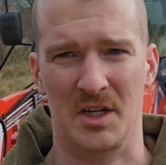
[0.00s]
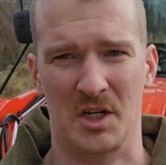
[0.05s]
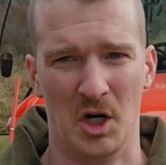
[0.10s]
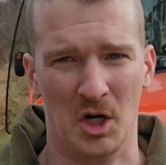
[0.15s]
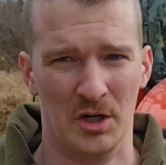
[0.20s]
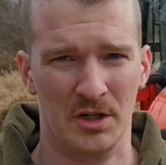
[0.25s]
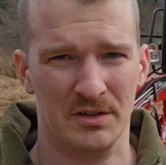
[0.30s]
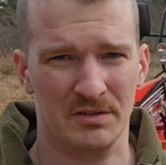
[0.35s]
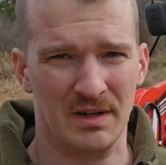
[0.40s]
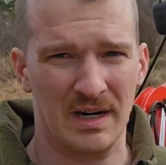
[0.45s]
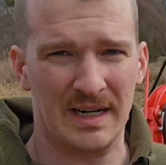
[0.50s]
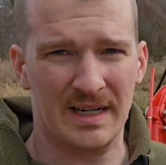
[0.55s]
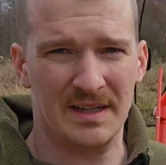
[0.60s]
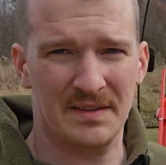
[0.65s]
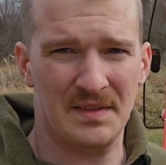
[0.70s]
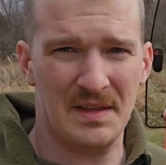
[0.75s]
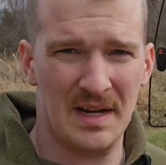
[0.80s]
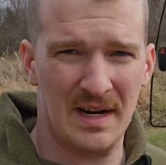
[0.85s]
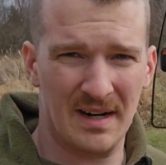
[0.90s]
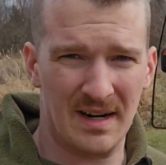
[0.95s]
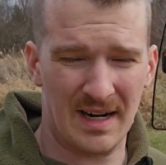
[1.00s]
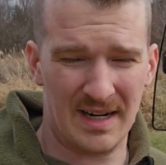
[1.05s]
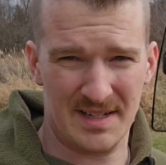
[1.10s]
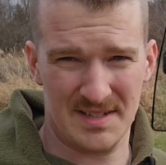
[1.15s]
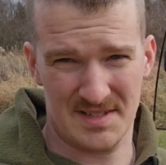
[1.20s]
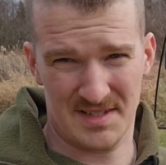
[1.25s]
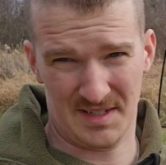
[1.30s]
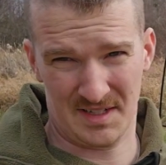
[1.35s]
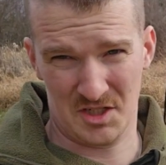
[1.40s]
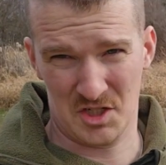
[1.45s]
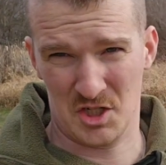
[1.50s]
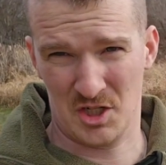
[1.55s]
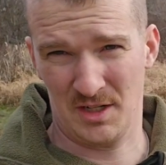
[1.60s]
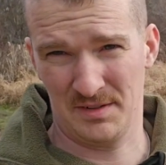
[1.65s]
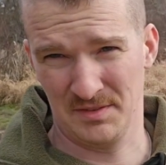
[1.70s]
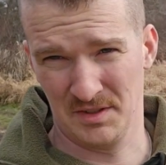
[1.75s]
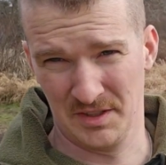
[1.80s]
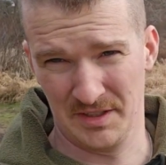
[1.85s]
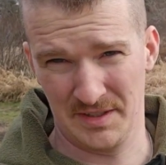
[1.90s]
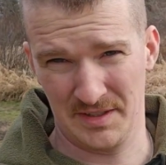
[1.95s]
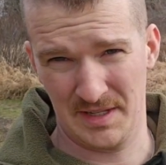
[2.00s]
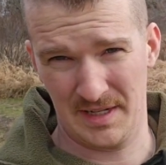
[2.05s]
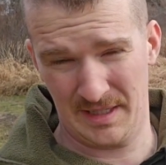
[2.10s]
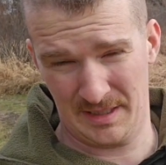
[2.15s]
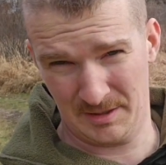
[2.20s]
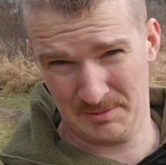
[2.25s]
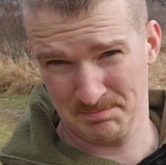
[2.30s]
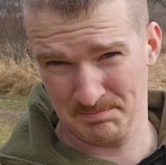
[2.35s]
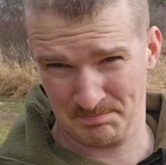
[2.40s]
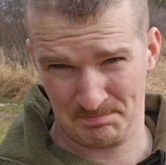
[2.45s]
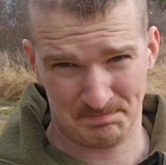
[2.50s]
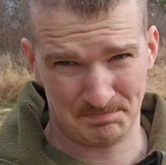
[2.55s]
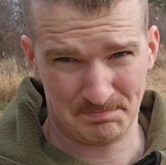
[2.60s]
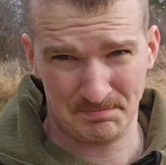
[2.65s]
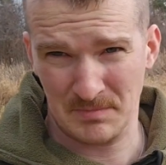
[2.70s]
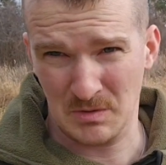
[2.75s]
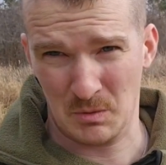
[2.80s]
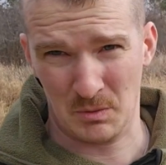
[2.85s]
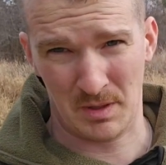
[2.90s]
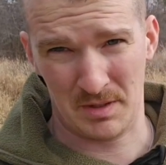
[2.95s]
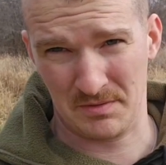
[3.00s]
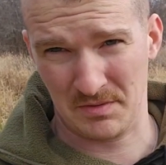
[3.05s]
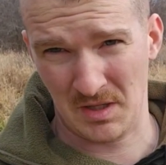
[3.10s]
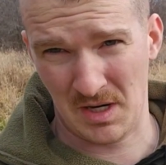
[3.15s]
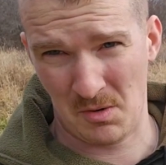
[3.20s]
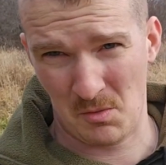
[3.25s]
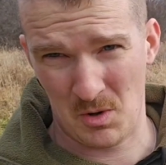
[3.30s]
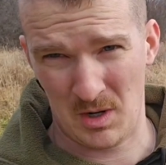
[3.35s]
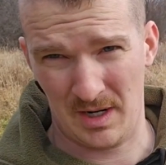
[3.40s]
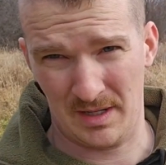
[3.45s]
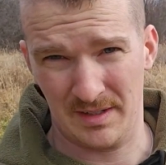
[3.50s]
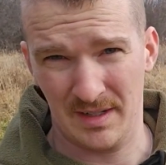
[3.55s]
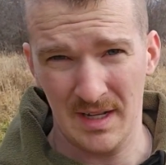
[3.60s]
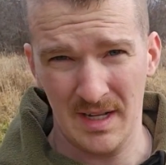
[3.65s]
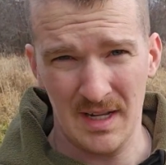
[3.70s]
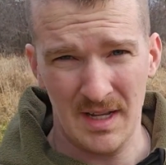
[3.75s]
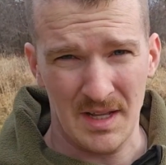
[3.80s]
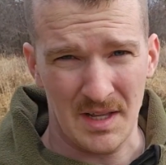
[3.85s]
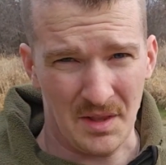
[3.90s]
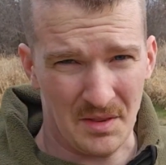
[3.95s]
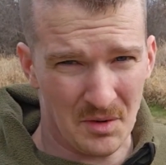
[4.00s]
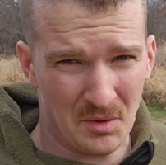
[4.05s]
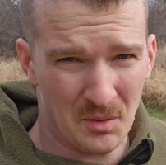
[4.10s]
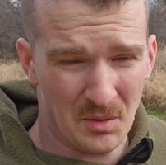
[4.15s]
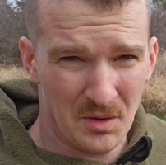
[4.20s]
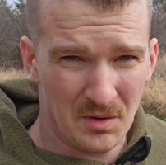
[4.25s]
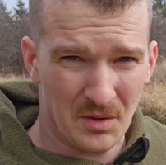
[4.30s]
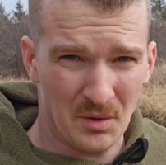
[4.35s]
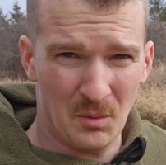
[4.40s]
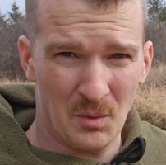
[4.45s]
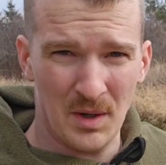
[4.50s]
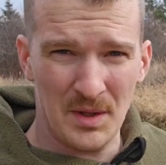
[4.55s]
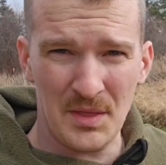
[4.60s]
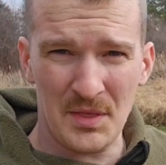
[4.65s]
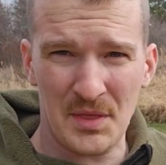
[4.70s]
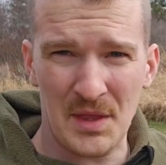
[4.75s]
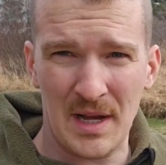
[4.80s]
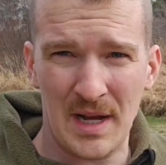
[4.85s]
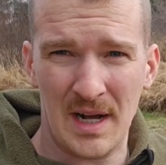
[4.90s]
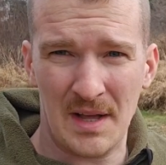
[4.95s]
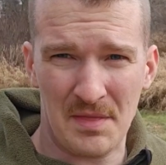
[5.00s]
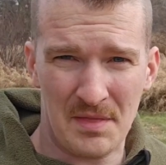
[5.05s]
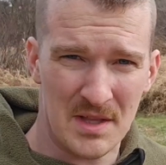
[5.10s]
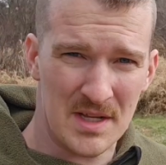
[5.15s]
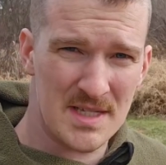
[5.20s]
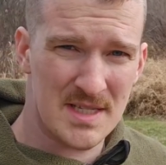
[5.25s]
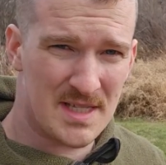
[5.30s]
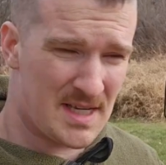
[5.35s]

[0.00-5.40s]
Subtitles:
a garden rake in there. I can stick a shovel in there, whatever I want. The one thing on this